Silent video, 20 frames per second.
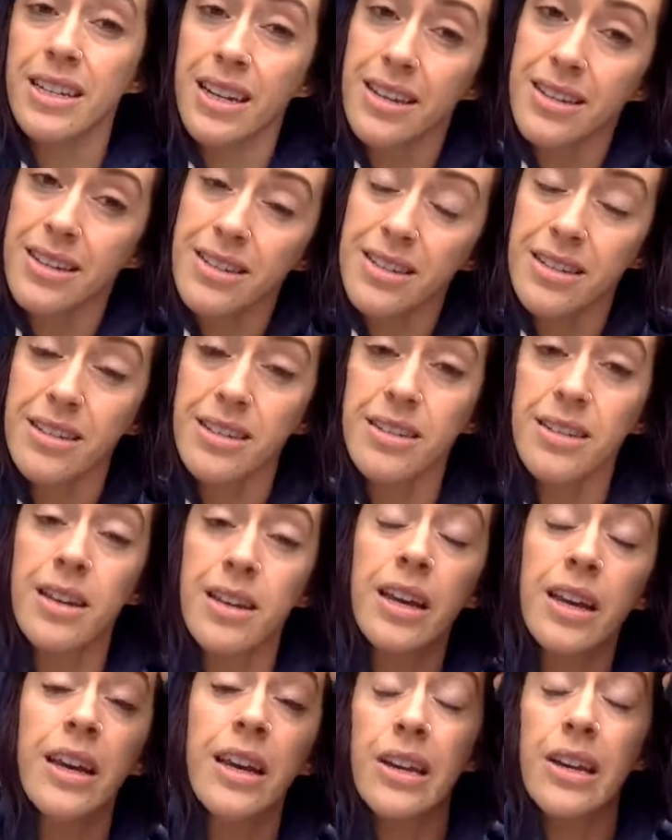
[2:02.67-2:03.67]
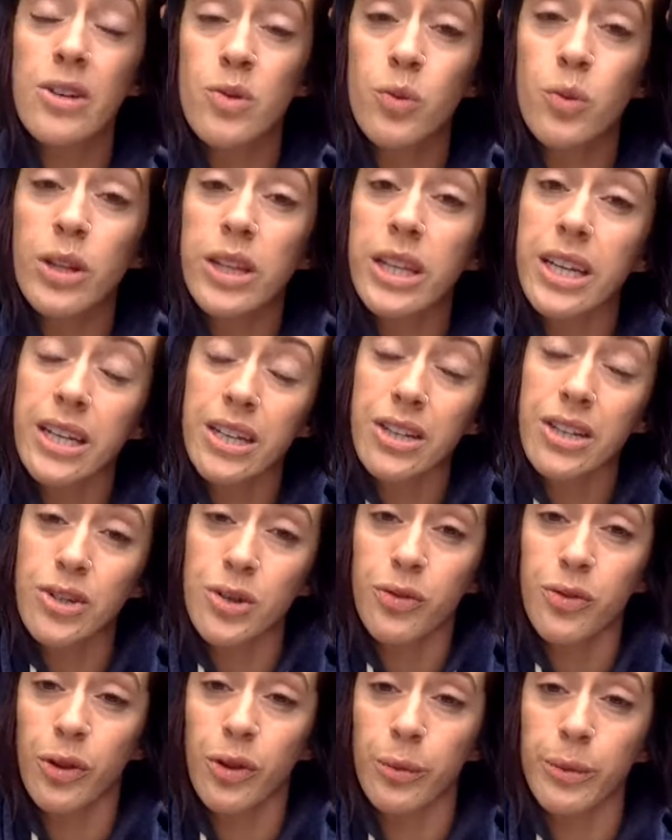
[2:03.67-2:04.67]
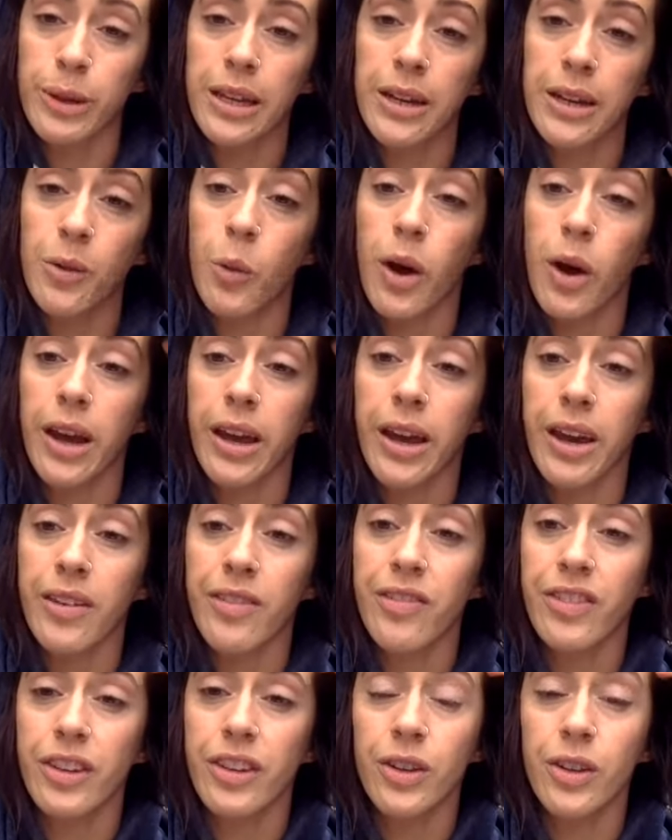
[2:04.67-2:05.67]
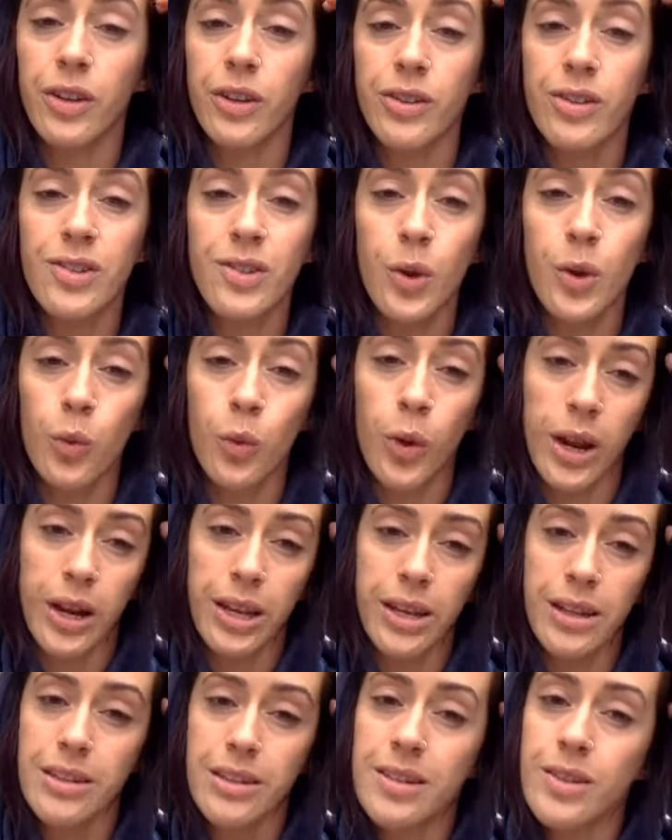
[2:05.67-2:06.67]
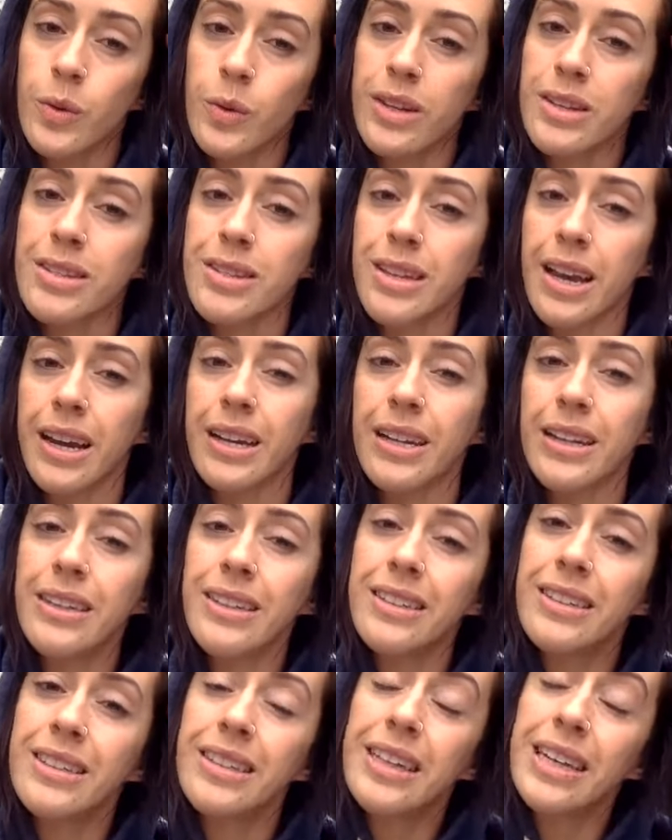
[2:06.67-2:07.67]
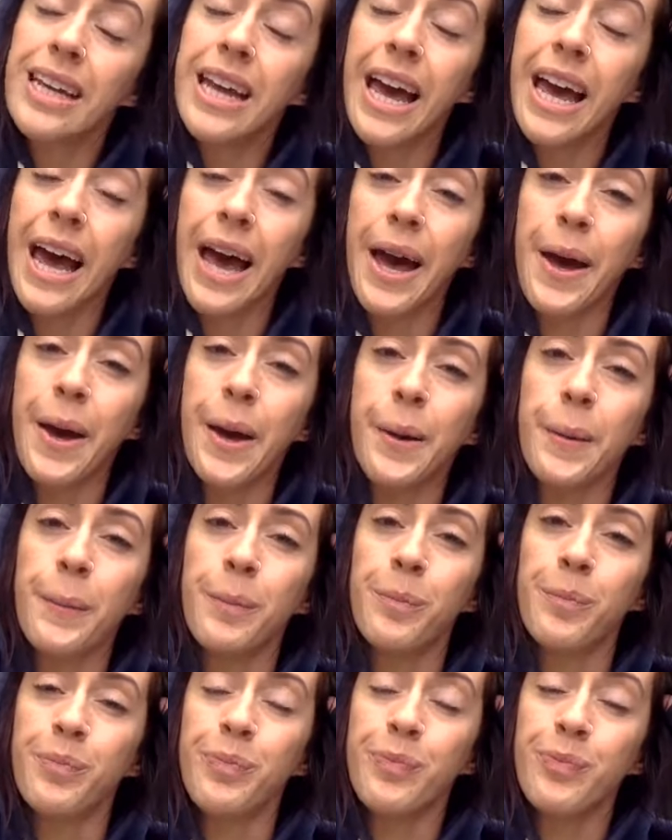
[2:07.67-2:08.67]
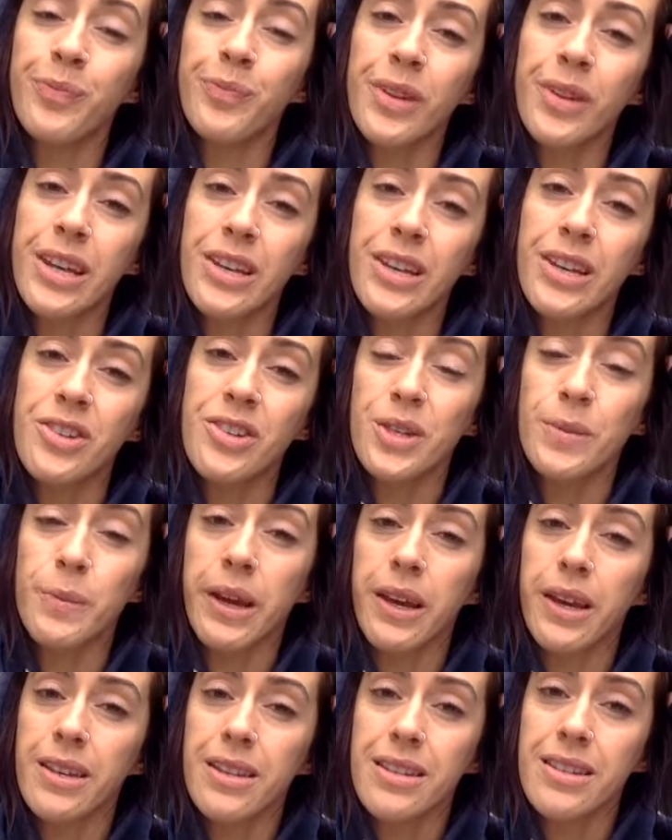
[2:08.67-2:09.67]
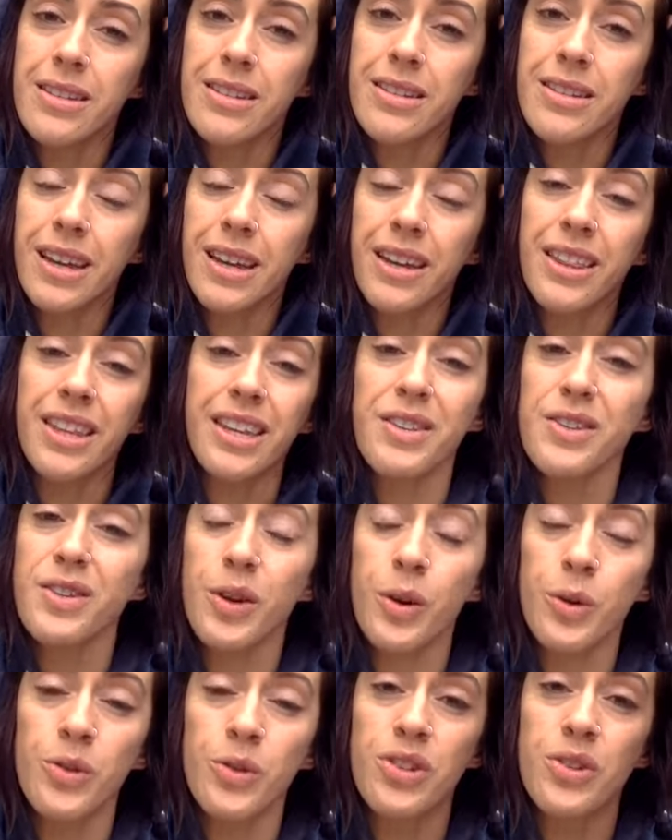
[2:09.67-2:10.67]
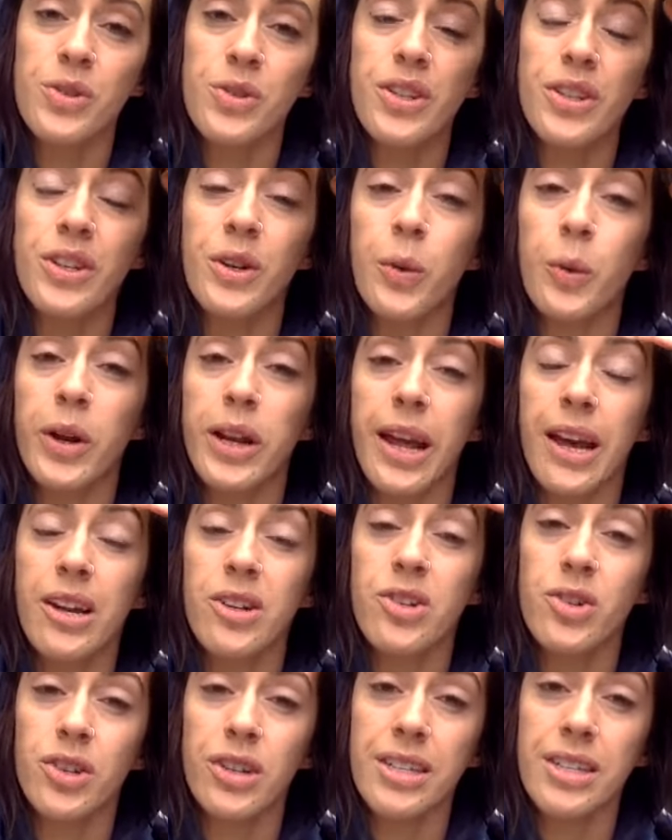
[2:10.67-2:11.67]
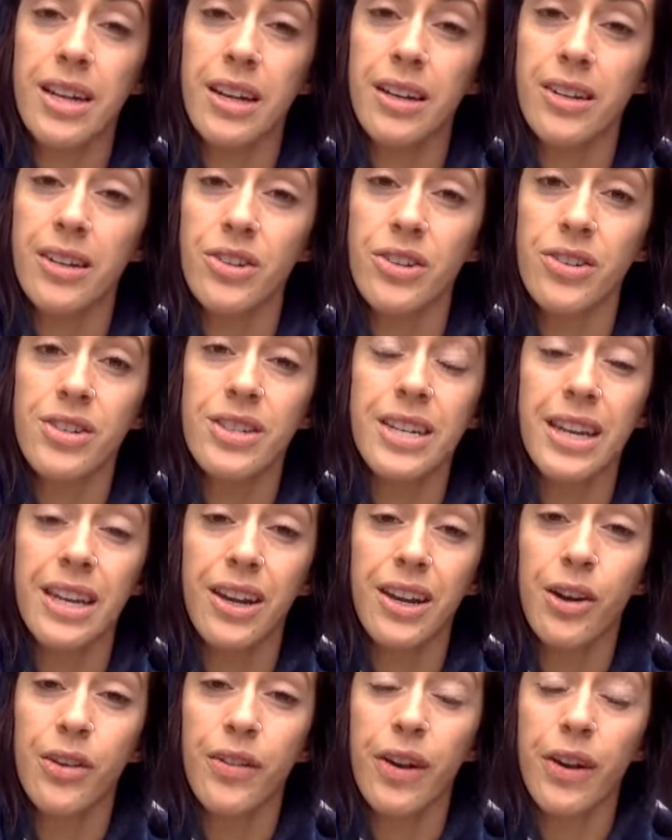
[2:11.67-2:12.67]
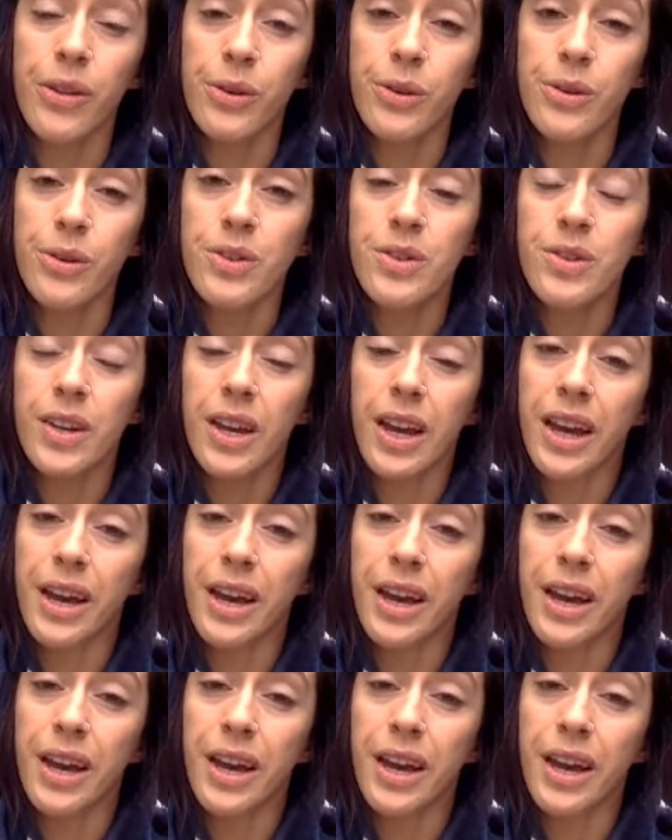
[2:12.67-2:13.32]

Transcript: days is really going to do for me, and why I feel so ready and so excited is just because I think as coaches, you know, we naturally tend to just take care of others